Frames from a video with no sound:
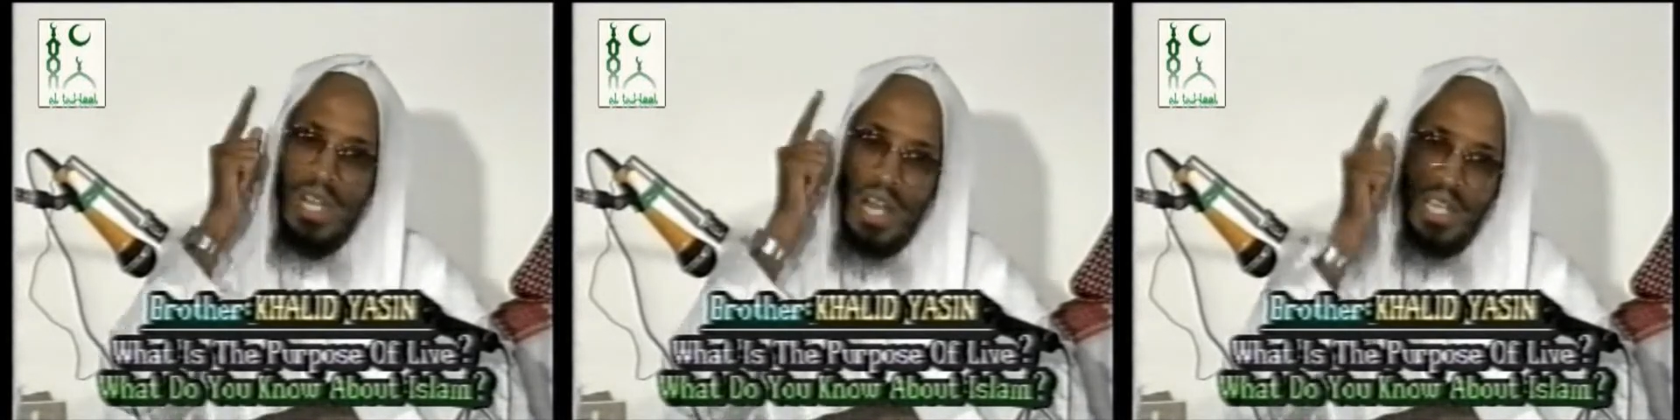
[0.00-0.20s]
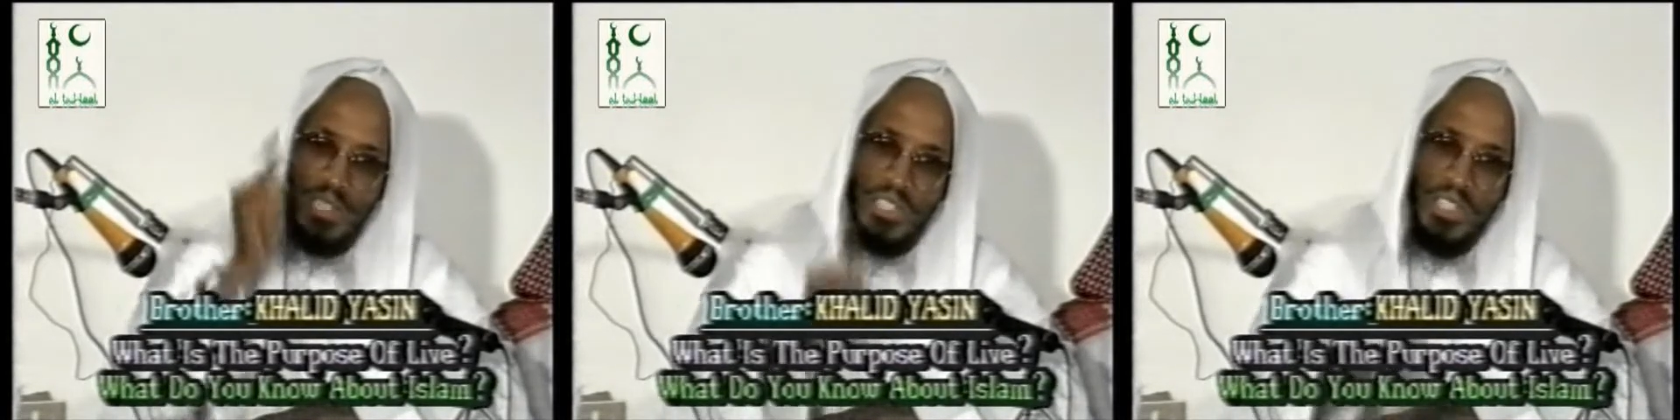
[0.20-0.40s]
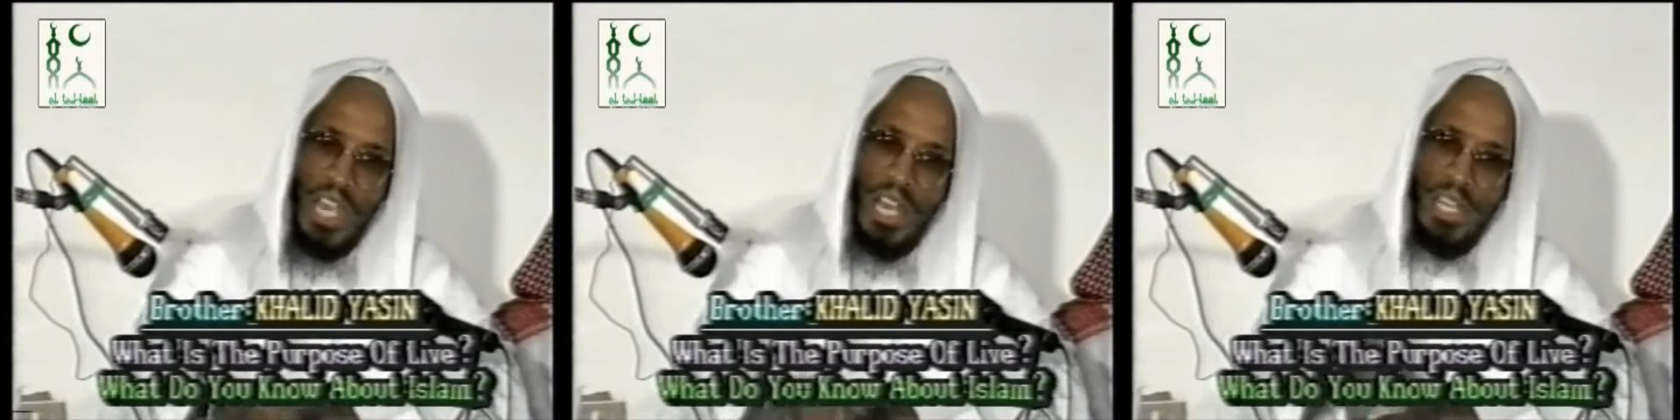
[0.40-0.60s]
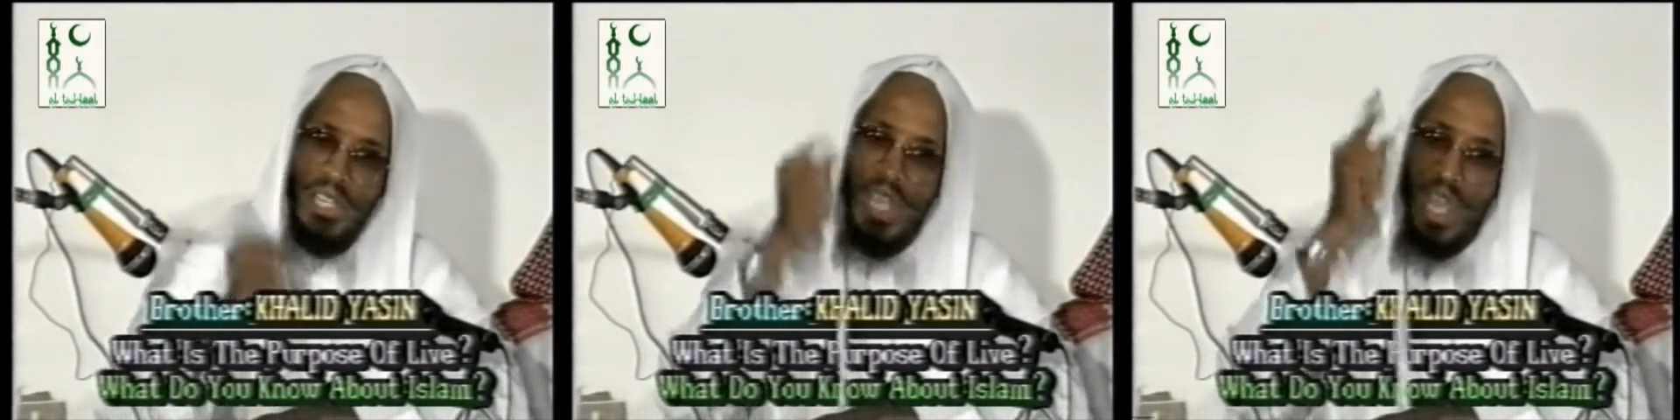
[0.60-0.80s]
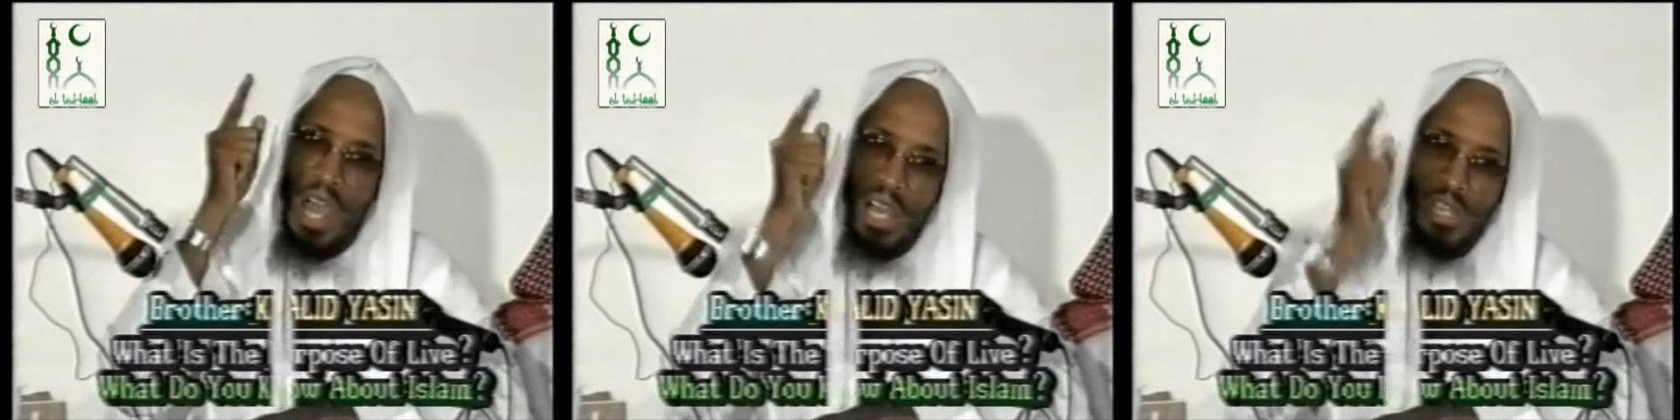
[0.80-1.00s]
a
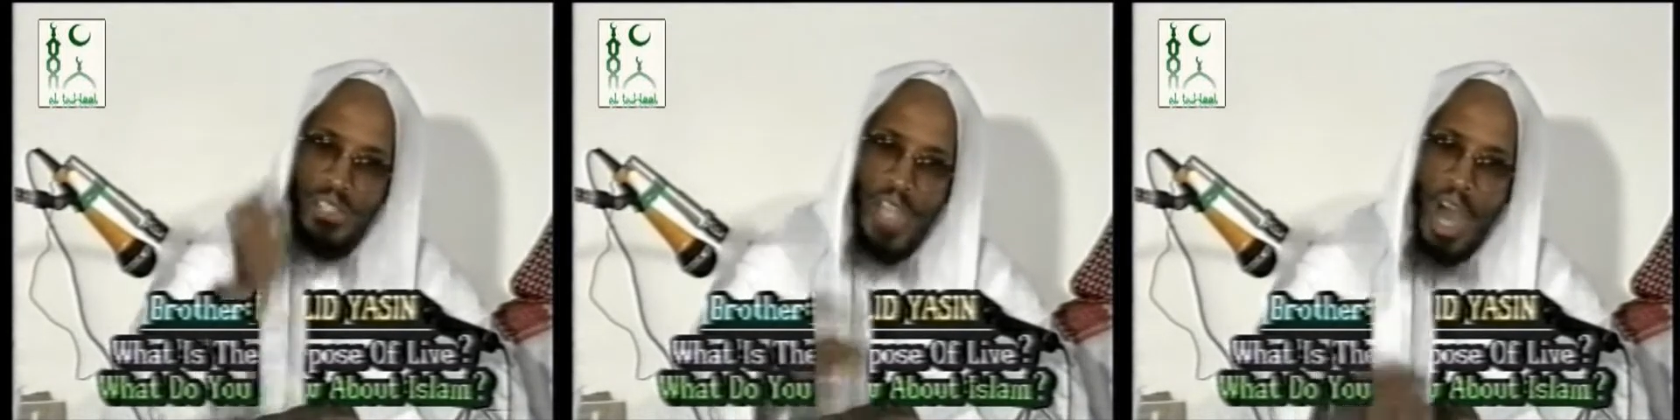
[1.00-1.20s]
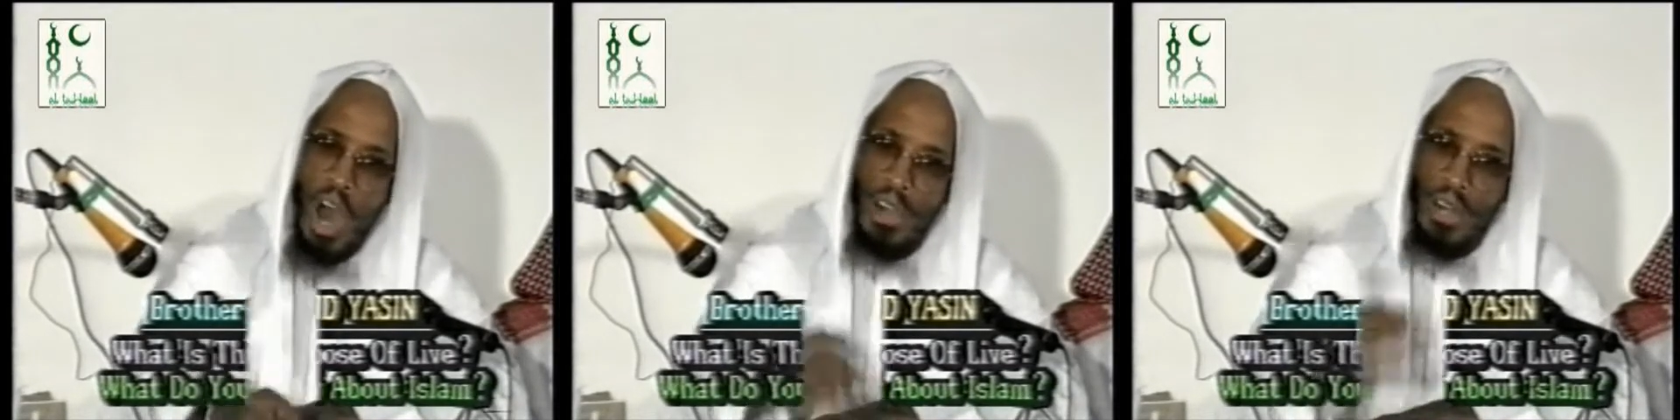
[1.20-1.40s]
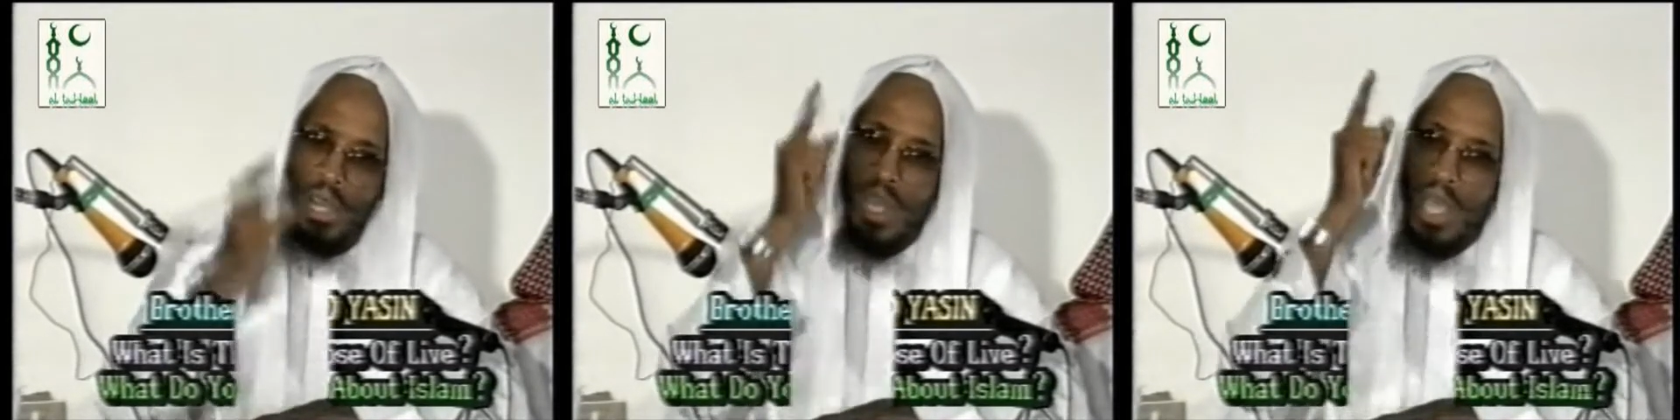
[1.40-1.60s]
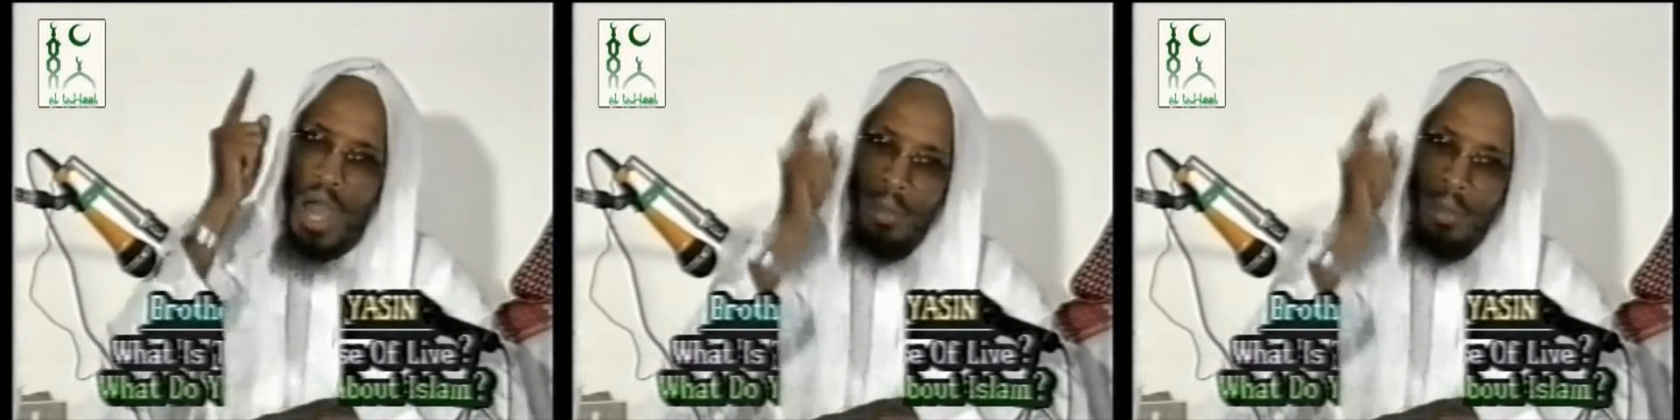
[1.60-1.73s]
son, a daughter,